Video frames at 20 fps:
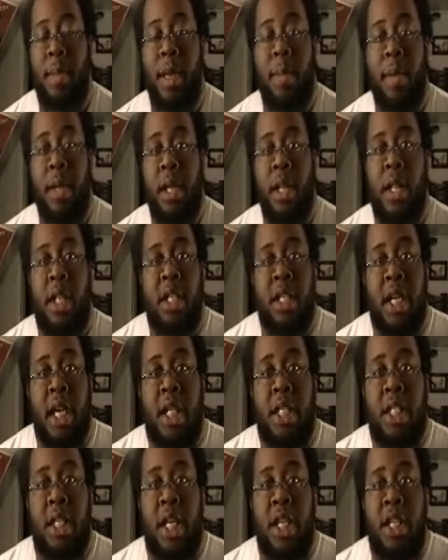Maybe the
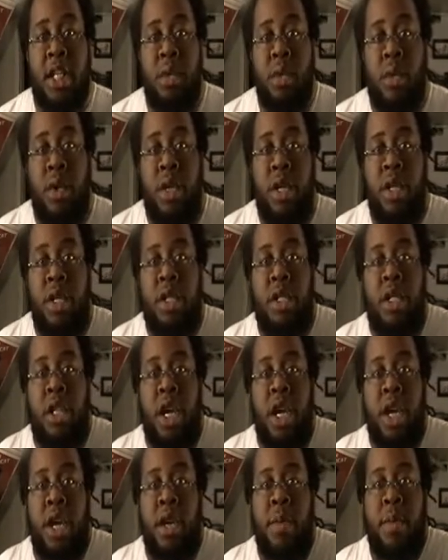assassination was
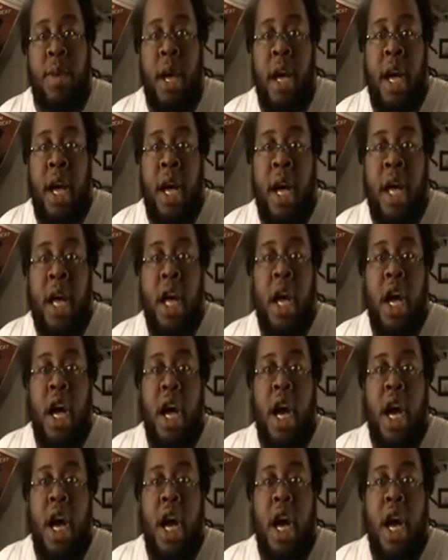done by